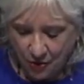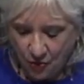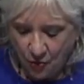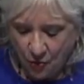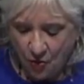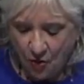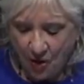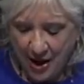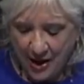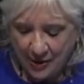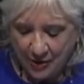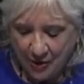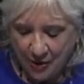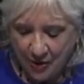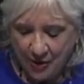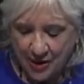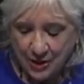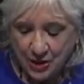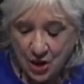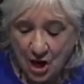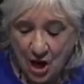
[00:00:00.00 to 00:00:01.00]
water
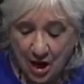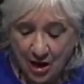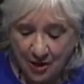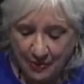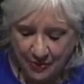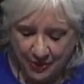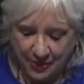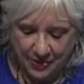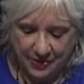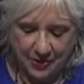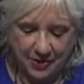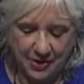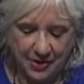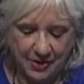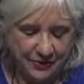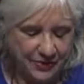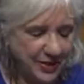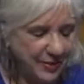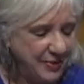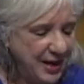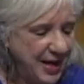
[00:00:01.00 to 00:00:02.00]
on top
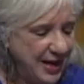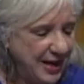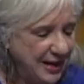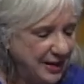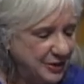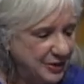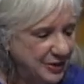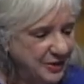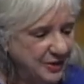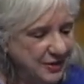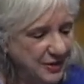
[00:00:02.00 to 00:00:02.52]
of the paint,